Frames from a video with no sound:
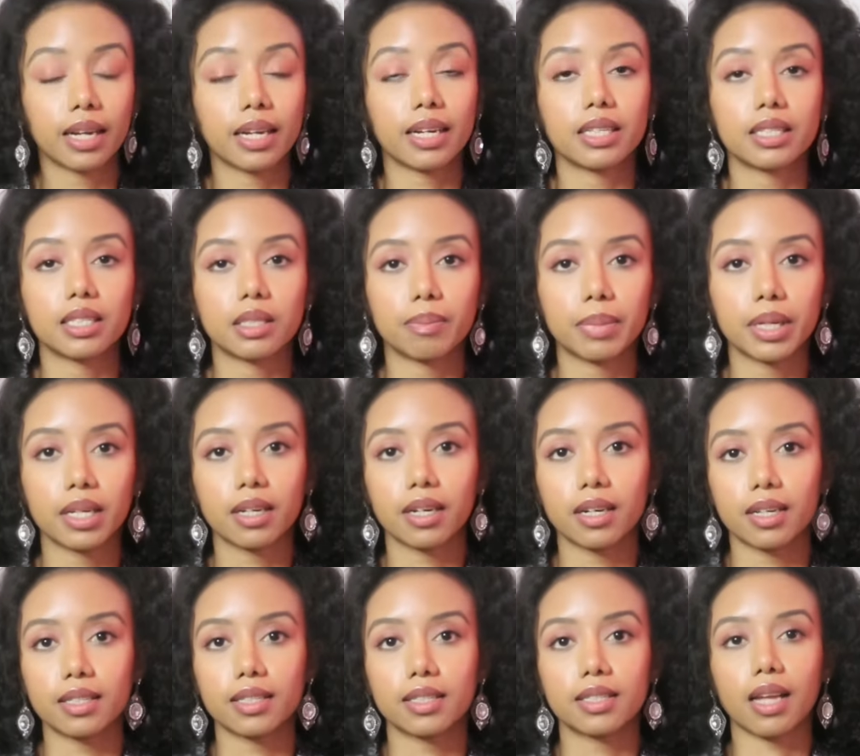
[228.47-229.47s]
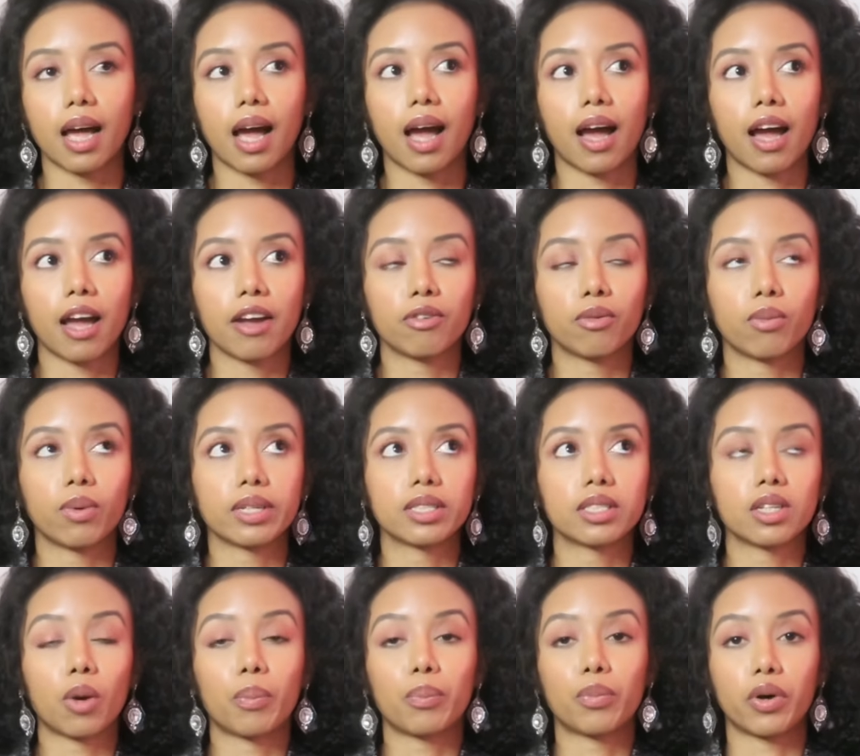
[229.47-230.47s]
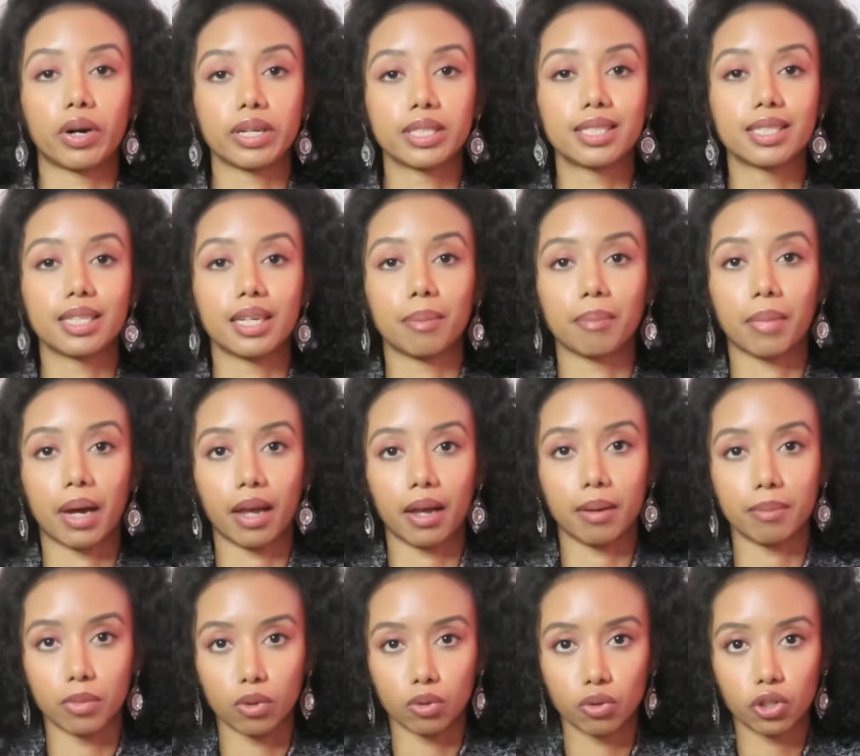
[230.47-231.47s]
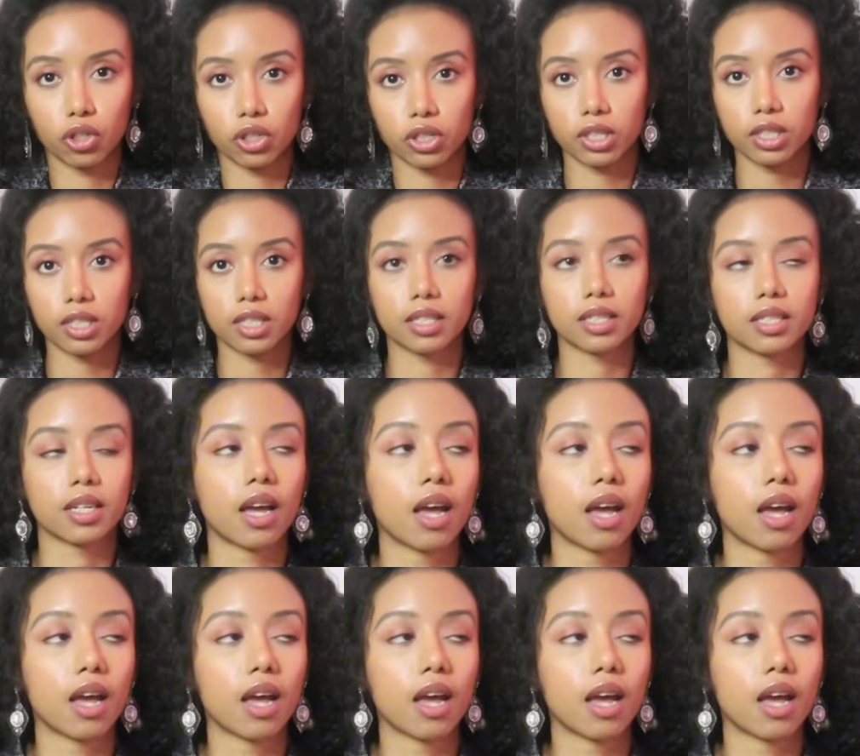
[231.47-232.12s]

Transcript: is because I was oppressing my emotions